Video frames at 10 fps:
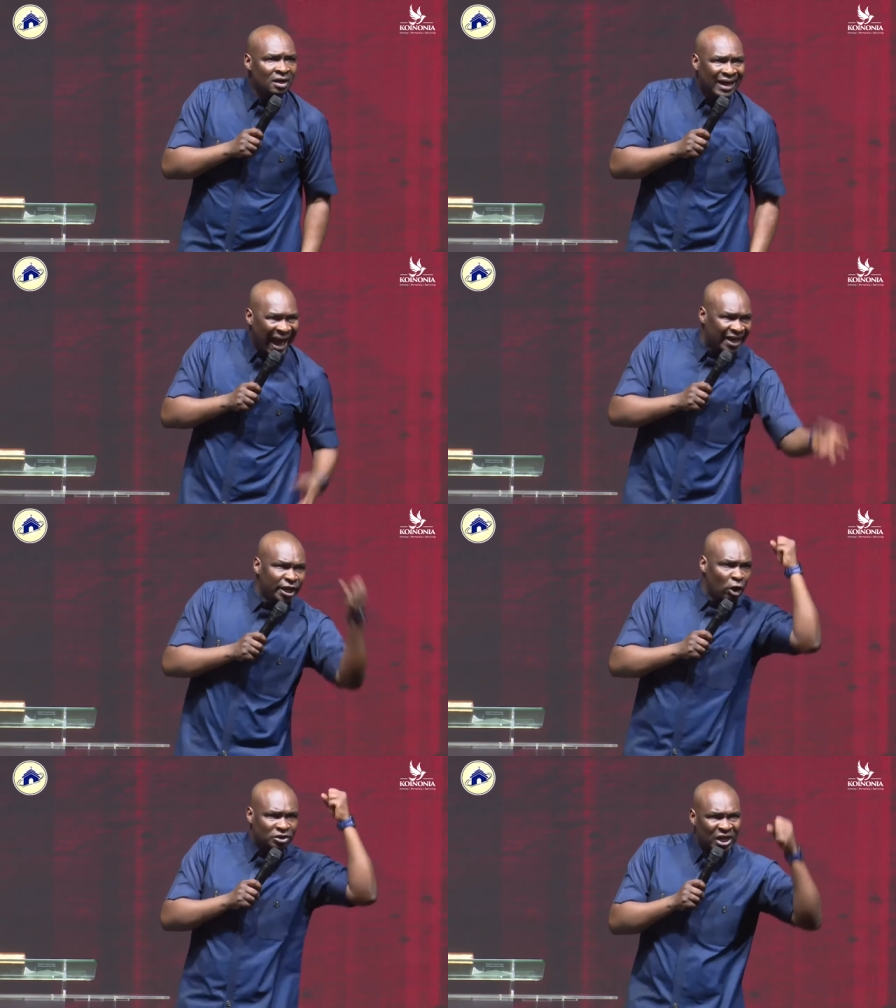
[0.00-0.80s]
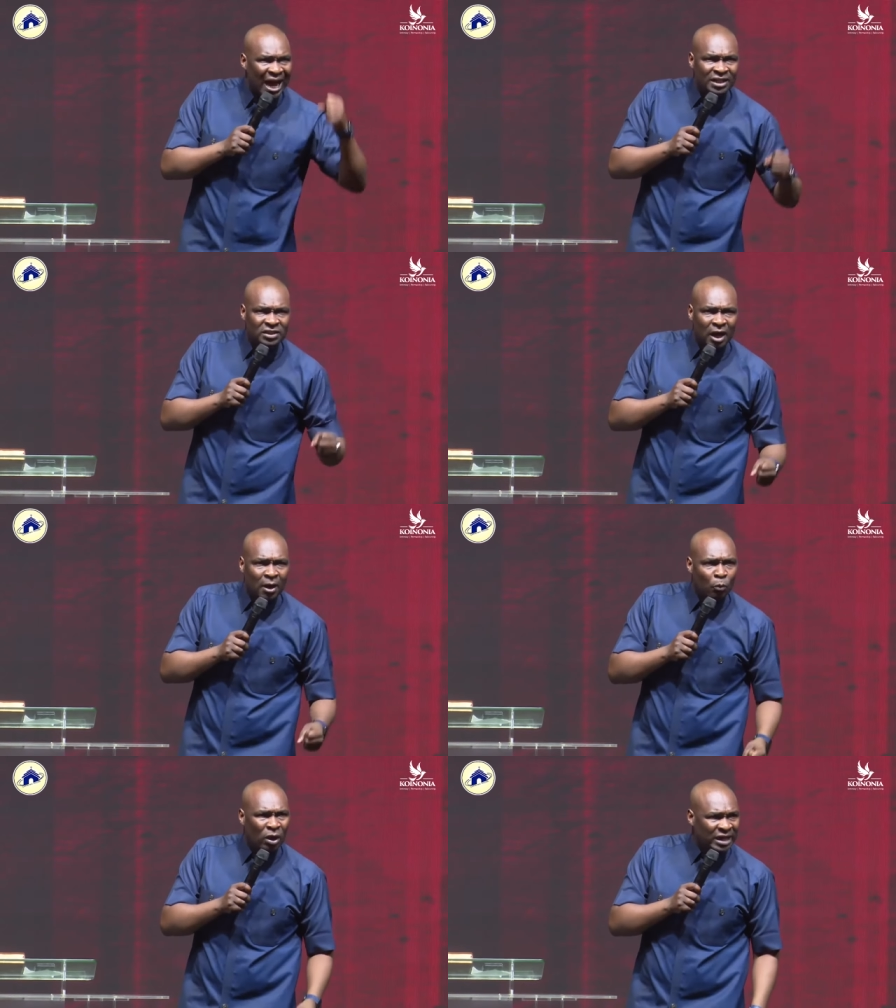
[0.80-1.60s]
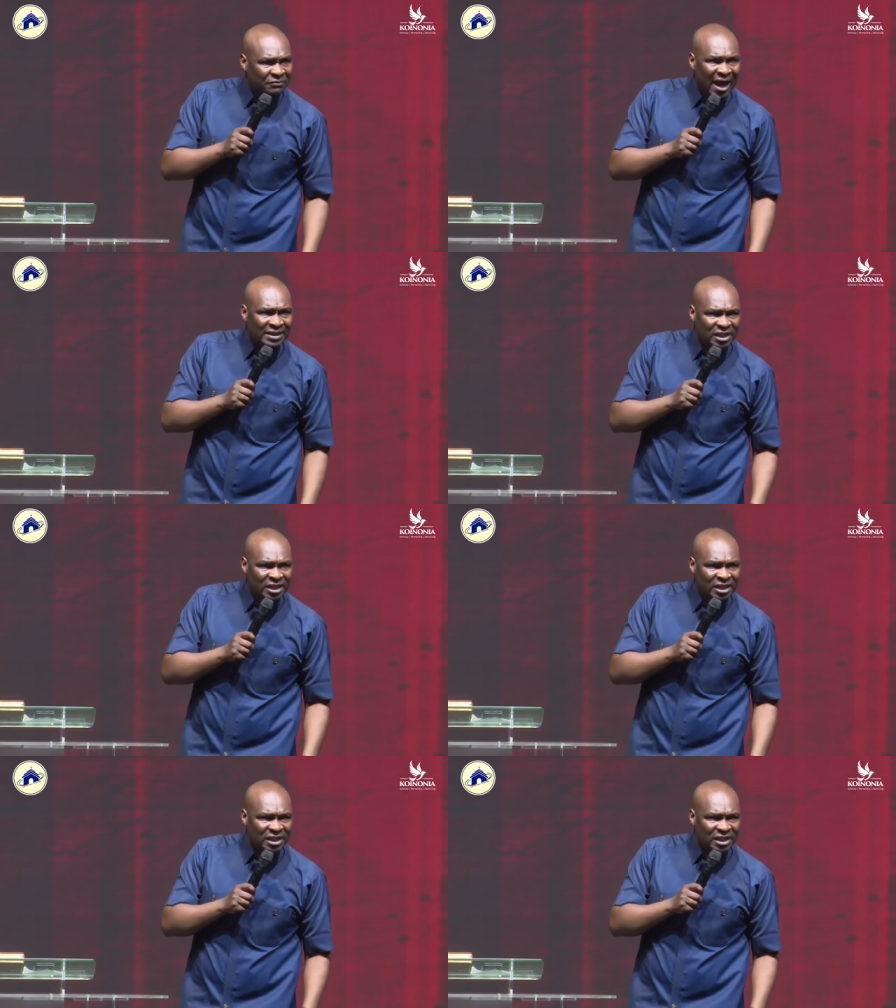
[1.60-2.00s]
Carry your child's uh, whatever it